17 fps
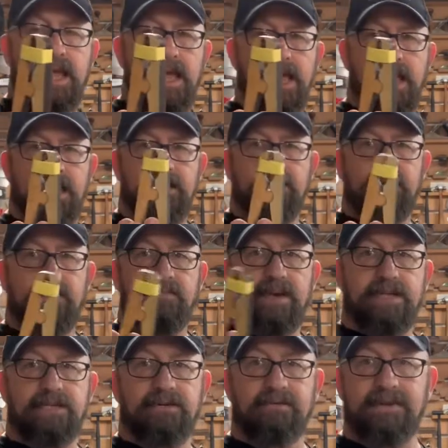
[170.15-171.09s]
And you can
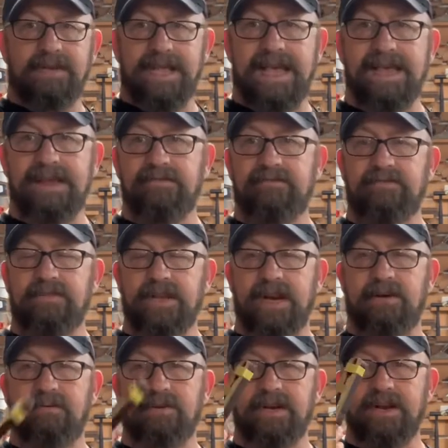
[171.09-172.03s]
bet your life that I
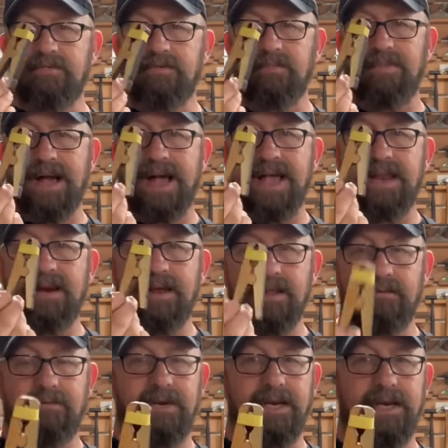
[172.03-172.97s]
would never buy another
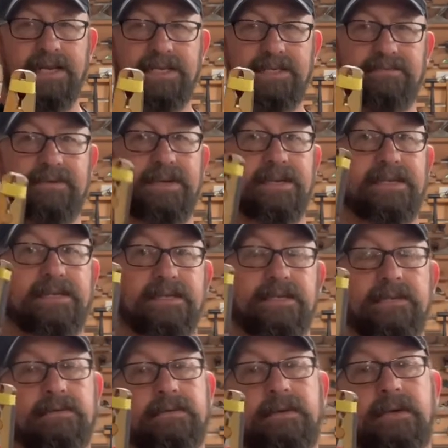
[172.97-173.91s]
one of these
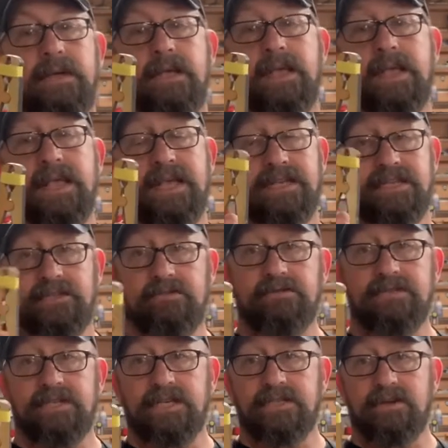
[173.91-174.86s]
because as soon
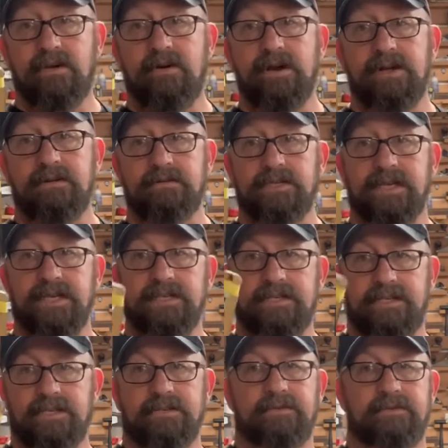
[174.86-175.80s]
as I saw it, I was like,
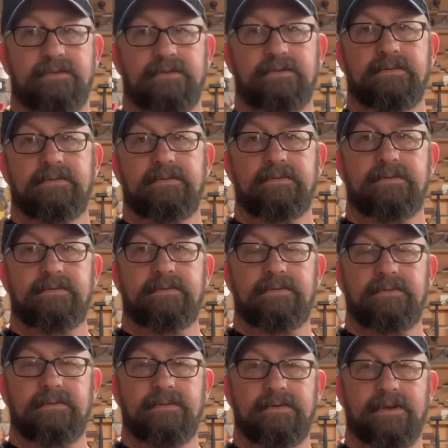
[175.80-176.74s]
dude,
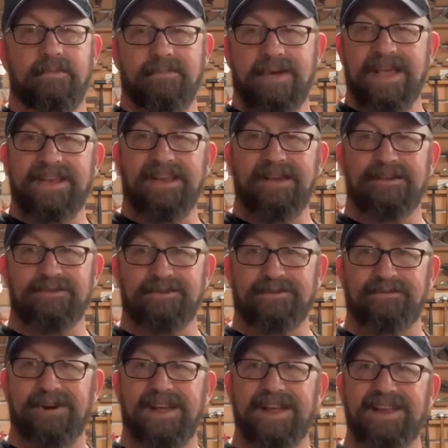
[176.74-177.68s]
you can make those,
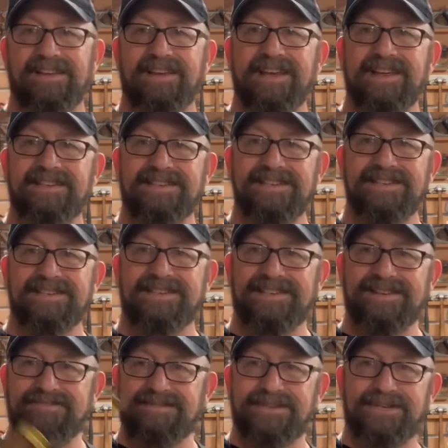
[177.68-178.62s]
right? You got a
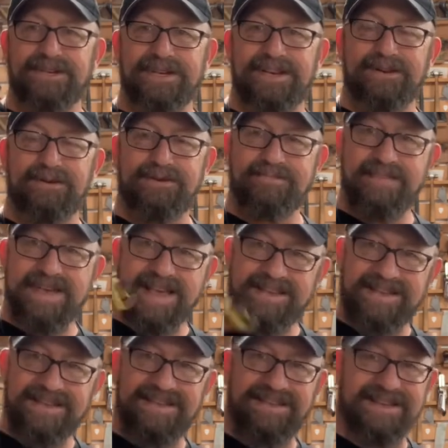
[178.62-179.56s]
CNC machine, you can make
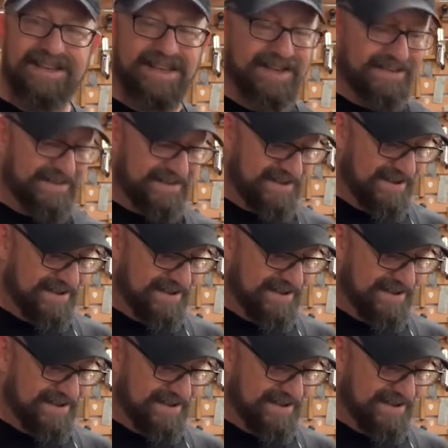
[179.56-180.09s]
these things.